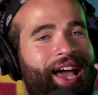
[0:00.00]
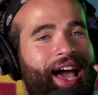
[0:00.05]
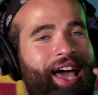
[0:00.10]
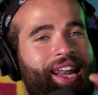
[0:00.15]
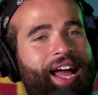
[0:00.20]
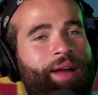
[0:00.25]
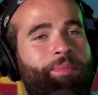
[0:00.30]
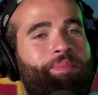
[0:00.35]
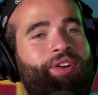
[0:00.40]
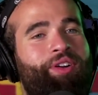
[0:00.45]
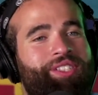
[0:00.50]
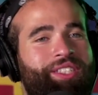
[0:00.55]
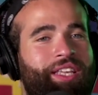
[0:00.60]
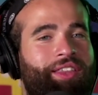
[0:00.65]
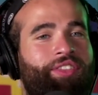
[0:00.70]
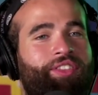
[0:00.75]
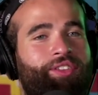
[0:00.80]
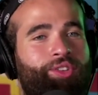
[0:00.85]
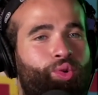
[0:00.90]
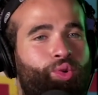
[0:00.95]
And I personally
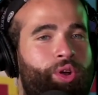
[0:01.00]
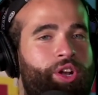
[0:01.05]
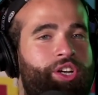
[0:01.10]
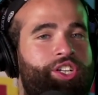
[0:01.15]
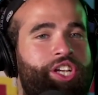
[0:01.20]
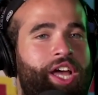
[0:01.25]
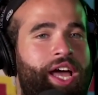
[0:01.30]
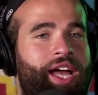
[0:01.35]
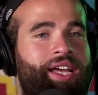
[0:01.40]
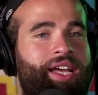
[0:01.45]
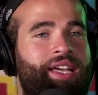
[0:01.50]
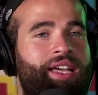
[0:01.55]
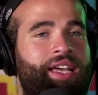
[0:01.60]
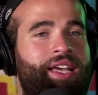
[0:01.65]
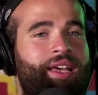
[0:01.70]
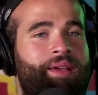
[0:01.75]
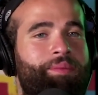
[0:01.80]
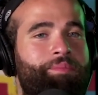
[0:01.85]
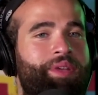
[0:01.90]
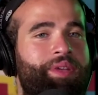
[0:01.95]
think the Twitter check
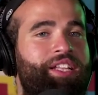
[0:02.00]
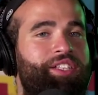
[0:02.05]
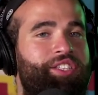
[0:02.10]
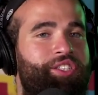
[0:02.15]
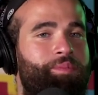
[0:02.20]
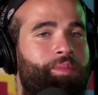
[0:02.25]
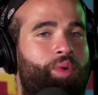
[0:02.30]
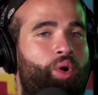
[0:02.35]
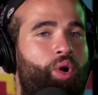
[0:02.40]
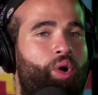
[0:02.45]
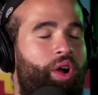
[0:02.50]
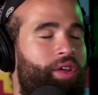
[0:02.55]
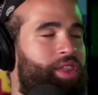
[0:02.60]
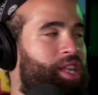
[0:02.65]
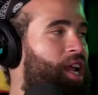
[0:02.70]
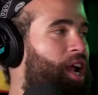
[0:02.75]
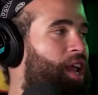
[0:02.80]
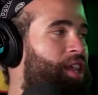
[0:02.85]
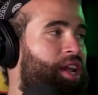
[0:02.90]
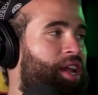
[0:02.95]
means more than
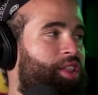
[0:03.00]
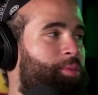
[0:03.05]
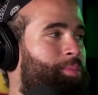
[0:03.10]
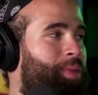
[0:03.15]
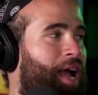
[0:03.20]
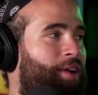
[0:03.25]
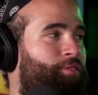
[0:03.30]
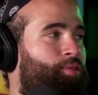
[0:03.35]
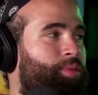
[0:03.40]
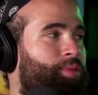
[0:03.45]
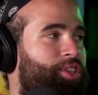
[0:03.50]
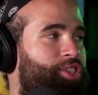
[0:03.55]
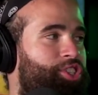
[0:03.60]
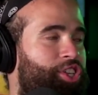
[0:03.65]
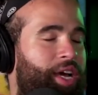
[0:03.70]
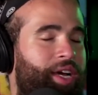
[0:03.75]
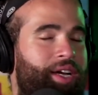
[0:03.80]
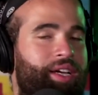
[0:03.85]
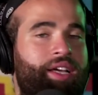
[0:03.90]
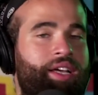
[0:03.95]
any other platform with the
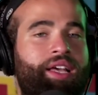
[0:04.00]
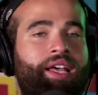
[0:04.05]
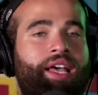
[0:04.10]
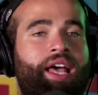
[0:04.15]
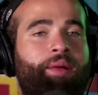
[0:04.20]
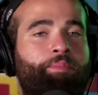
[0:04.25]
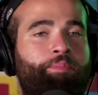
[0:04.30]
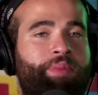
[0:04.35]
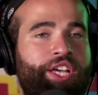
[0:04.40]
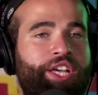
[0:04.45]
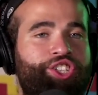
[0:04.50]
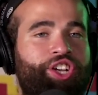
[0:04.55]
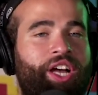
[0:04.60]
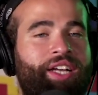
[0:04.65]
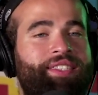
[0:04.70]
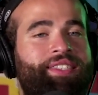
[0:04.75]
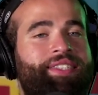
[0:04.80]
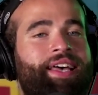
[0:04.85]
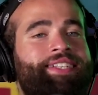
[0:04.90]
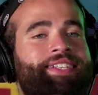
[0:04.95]
check.
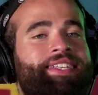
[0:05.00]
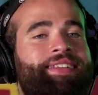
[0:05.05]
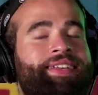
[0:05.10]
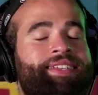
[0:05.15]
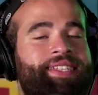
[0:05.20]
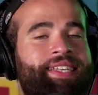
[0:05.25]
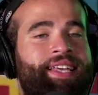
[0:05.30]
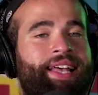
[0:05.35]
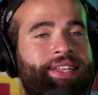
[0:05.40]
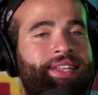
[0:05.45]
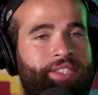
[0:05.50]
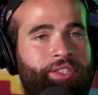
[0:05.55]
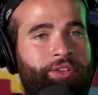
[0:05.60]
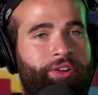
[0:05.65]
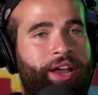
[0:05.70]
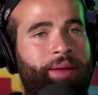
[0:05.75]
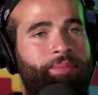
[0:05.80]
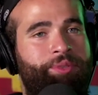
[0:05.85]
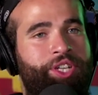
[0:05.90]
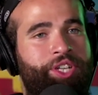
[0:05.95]
Bijan says he thinks the
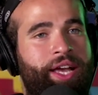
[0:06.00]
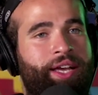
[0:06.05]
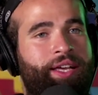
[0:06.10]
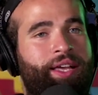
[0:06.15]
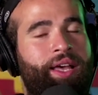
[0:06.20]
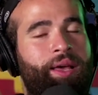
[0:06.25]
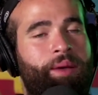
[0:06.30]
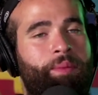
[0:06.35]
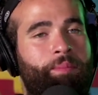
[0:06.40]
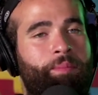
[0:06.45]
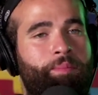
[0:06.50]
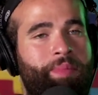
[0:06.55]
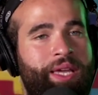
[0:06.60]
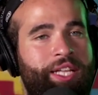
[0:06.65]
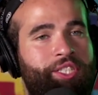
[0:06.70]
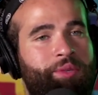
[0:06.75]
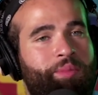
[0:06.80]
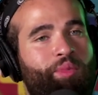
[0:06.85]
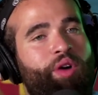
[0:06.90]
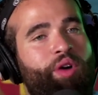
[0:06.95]
Instagram check
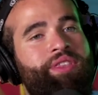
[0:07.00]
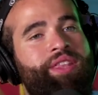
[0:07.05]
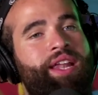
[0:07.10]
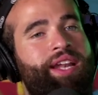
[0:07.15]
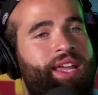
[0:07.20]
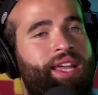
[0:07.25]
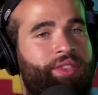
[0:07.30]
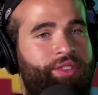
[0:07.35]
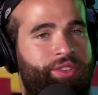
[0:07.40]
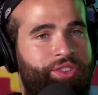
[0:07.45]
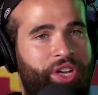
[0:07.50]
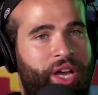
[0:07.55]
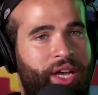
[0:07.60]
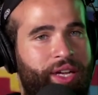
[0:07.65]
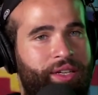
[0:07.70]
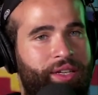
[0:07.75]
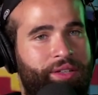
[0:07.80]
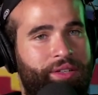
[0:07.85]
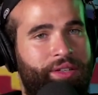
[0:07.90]
means more than any other check.